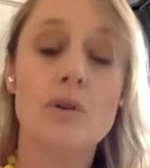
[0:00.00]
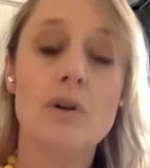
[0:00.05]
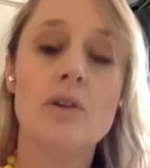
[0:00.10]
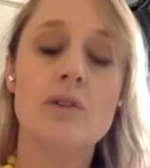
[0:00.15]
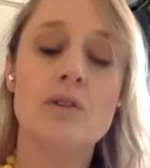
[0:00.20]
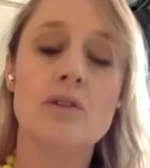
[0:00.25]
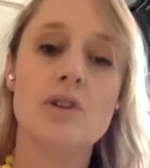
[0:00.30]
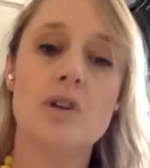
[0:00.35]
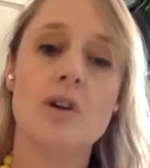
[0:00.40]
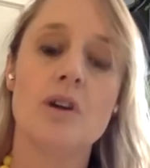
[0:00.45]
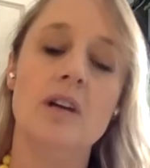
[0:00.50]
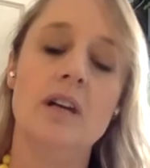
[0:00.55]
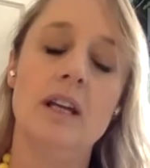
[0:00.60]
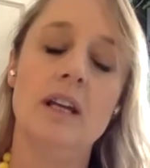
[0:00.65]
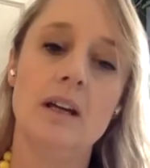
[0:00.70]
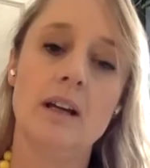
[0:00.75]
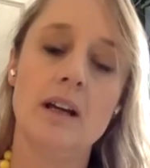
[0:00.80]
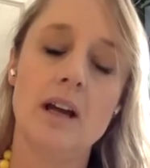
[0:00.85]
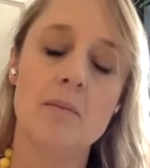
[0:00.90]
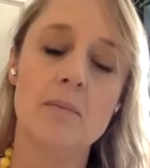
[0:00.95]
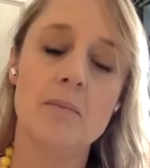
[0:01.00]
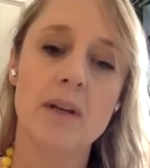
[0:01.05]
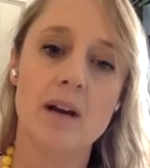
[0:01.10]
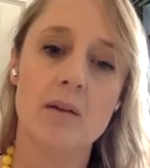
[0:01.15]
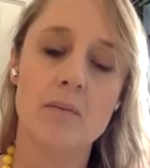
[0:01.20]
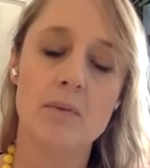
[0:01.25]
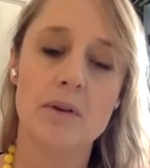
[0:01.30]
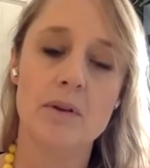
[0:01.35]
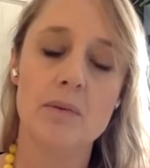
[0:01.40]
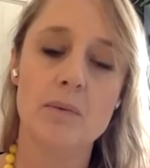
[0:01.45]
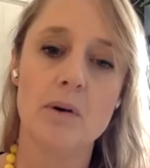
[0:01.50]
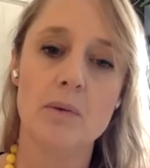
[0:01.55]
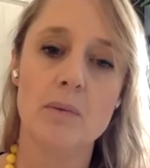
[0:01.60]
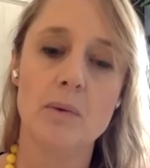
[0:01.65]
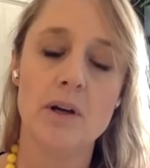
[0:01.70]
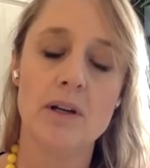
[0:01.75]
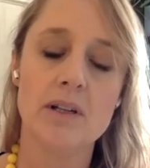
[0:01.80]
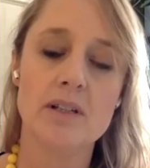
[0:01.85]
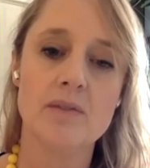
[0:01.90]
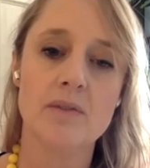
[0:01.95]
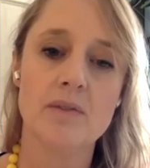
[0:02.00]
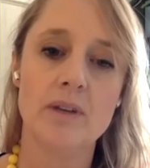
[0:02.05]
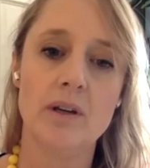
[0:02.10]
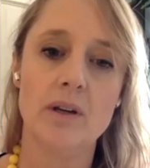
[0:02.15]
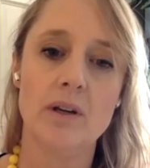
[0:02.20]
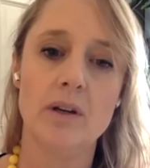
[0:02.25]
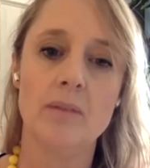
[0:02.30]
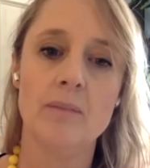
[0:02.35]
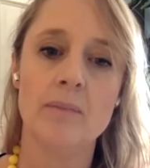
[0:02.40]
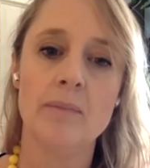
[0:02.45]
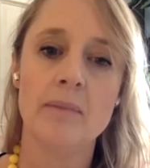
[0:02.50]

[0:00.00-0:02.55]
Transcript: own journey and coming up with what works for you.